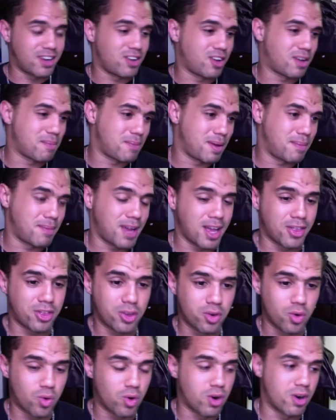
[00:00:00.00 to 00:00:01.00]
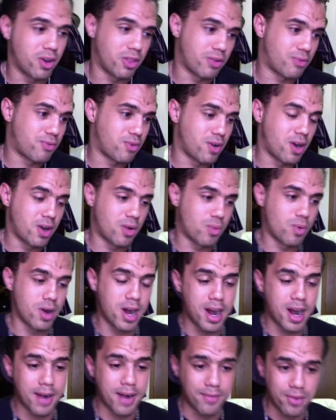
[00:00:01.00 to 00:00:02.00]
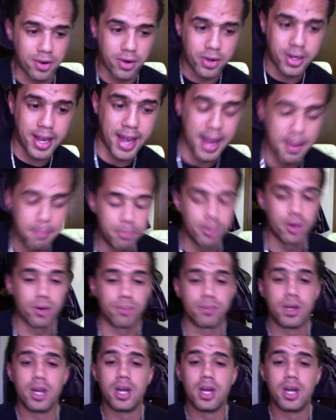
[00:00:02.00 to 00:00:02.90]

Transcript: You can meet me at the door, or at the front, or wherever, okay? Boom.